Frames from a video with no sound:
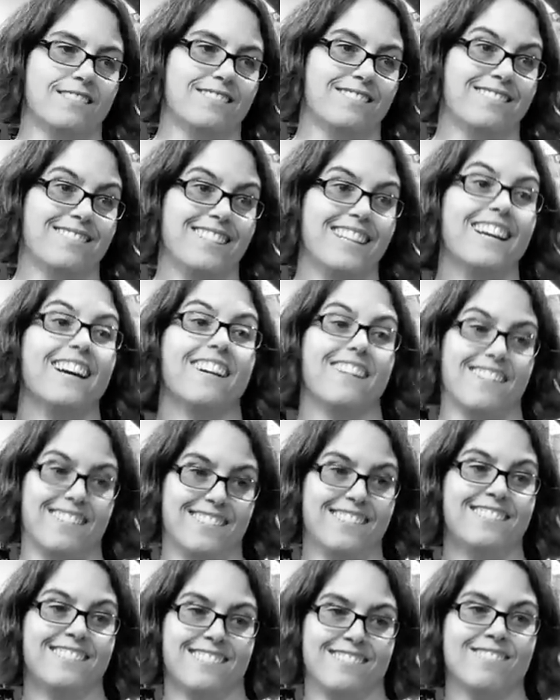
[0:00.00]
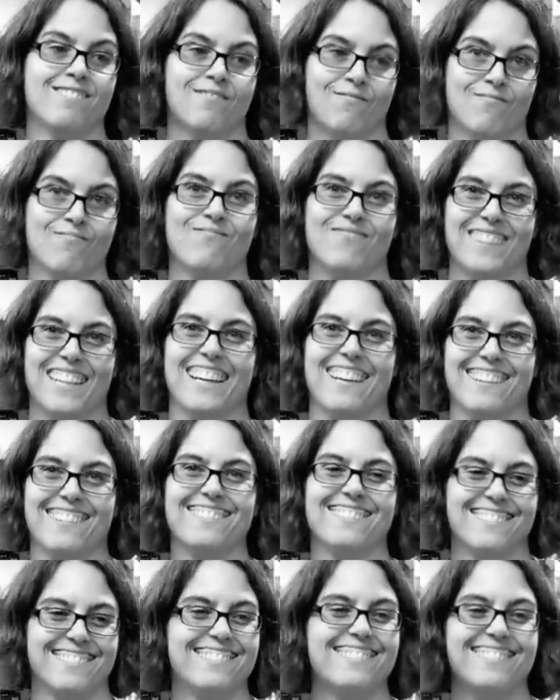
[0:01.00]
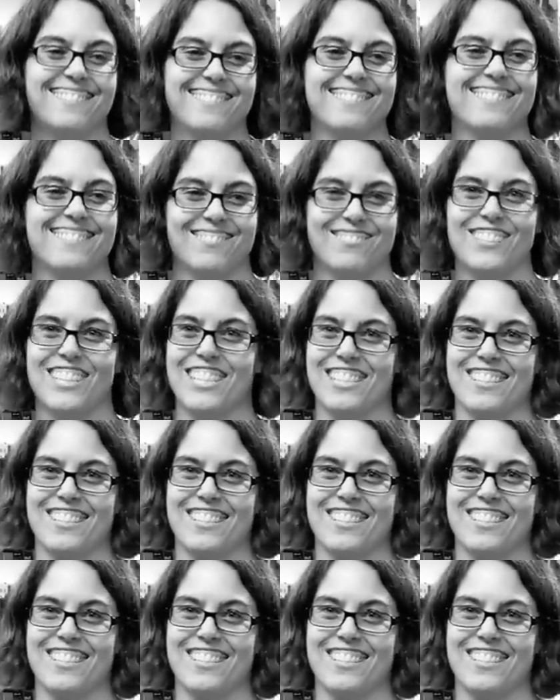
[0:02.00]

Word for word: Yeah, yeah. 23rd March. Okay. Yeah, very yeah.